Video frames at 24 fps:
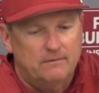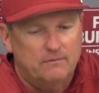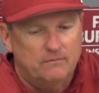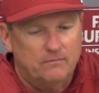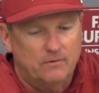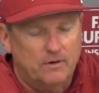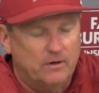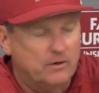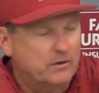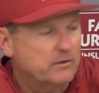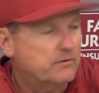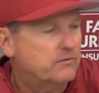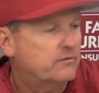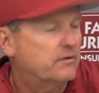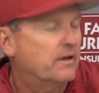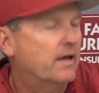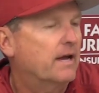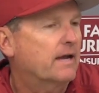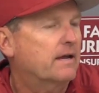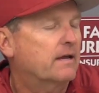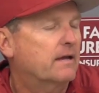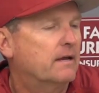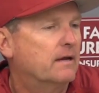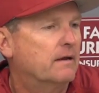runner at
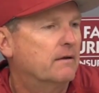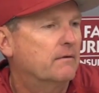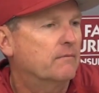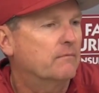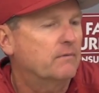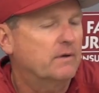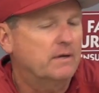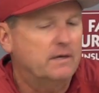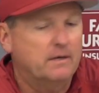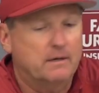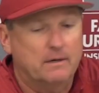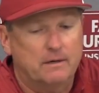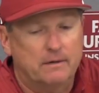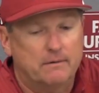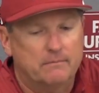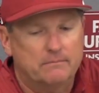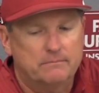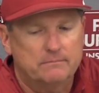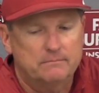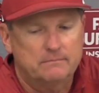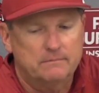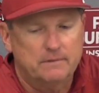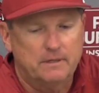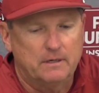second, and we hit a
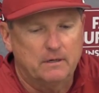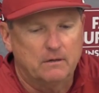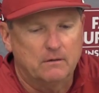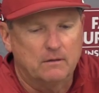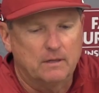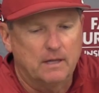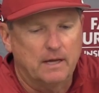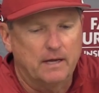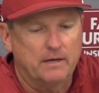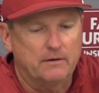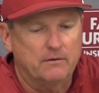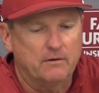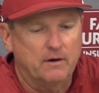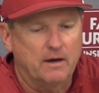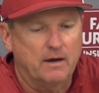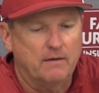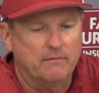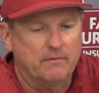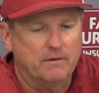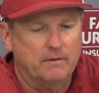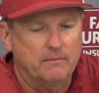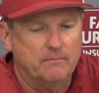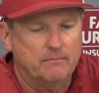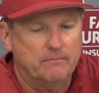you know line
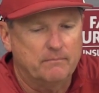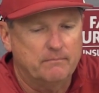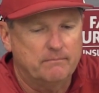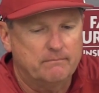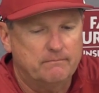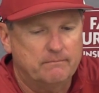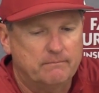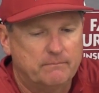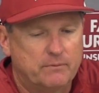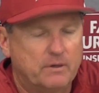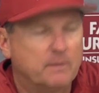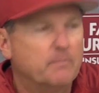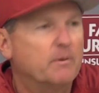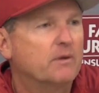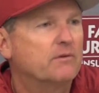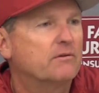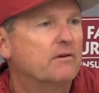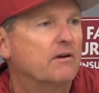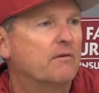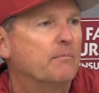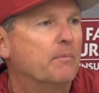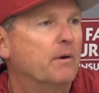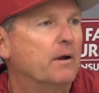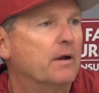drive that pretty much
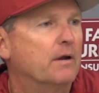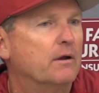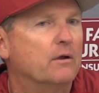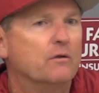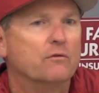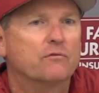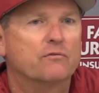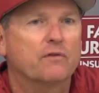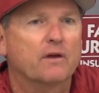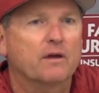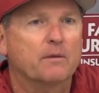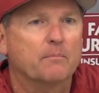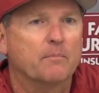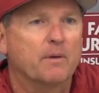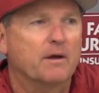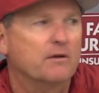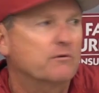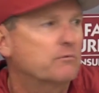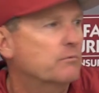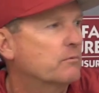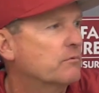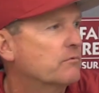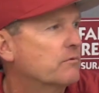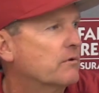everybody knew the second
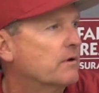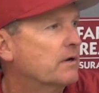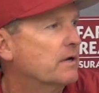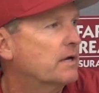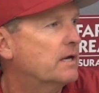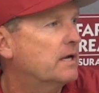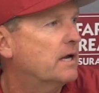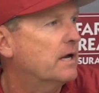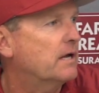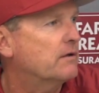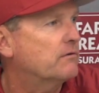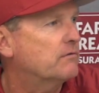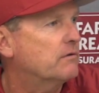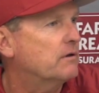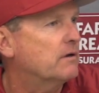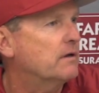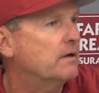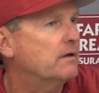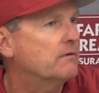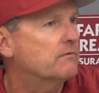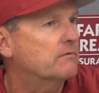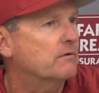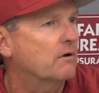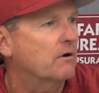baseman was going to catch it, and
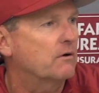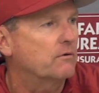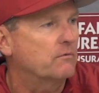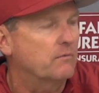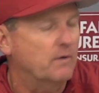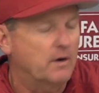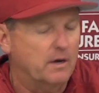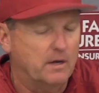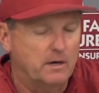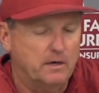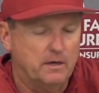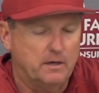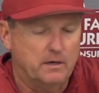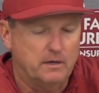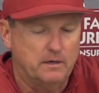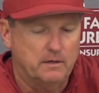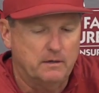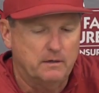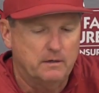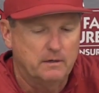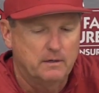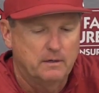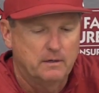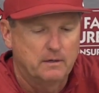he started running,
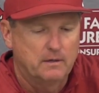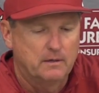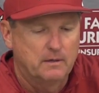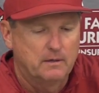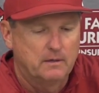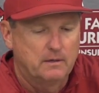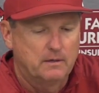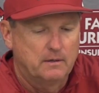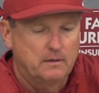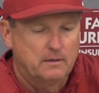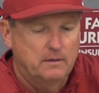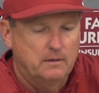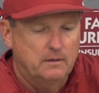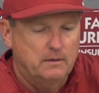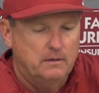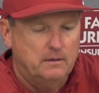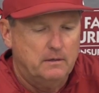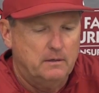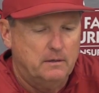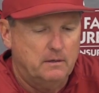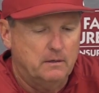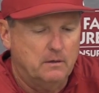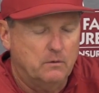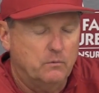and
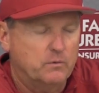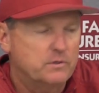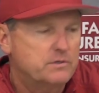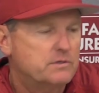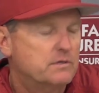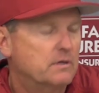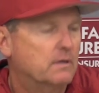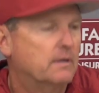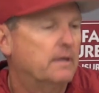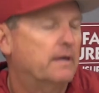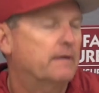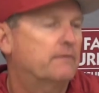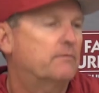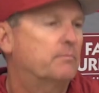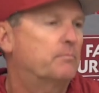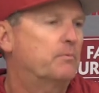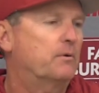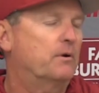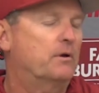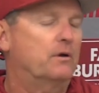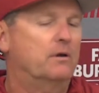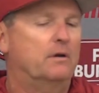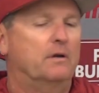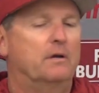you know we still had some
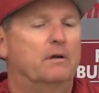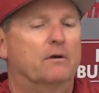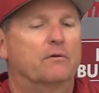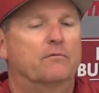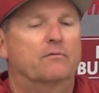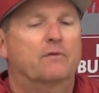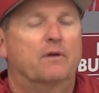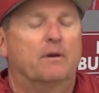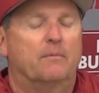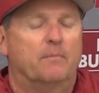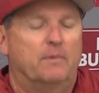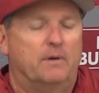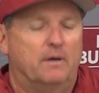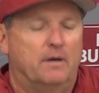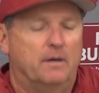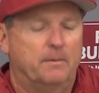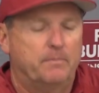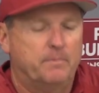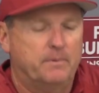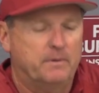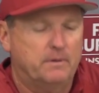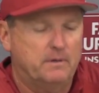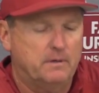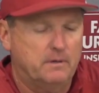pretty good hitters coming
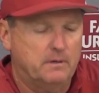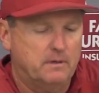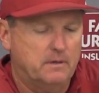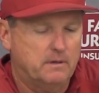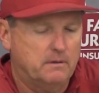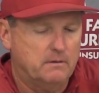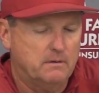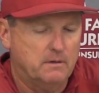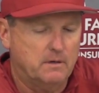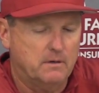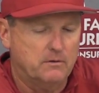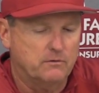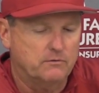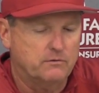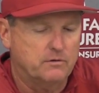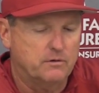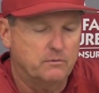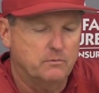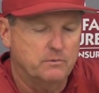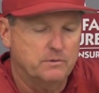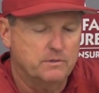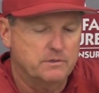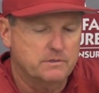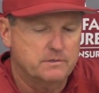up, and then the other
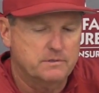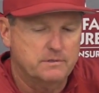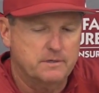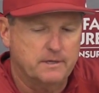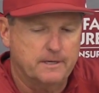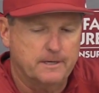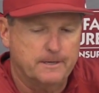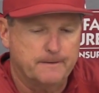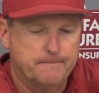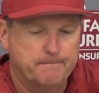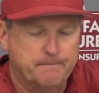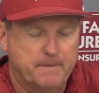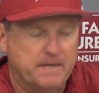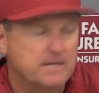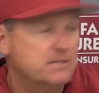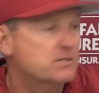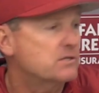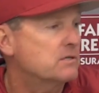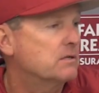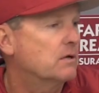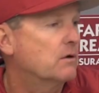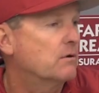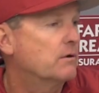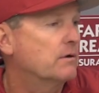two were just uh,
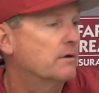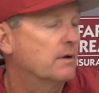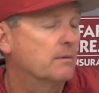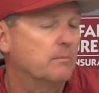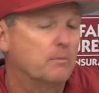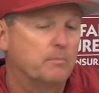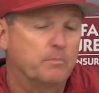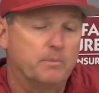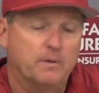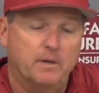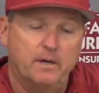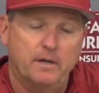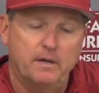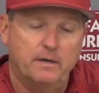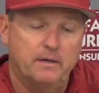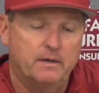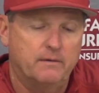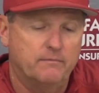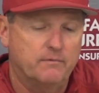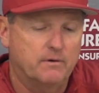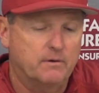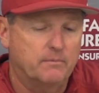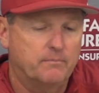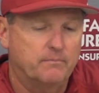bases loaded double play,
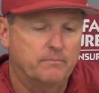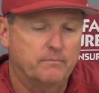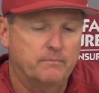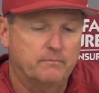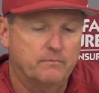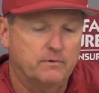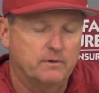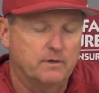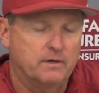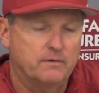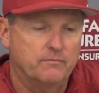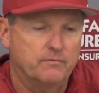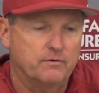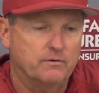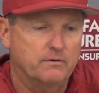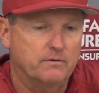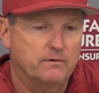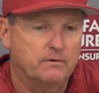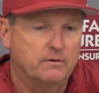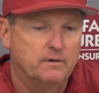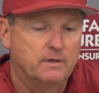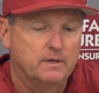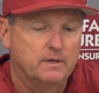give their reliever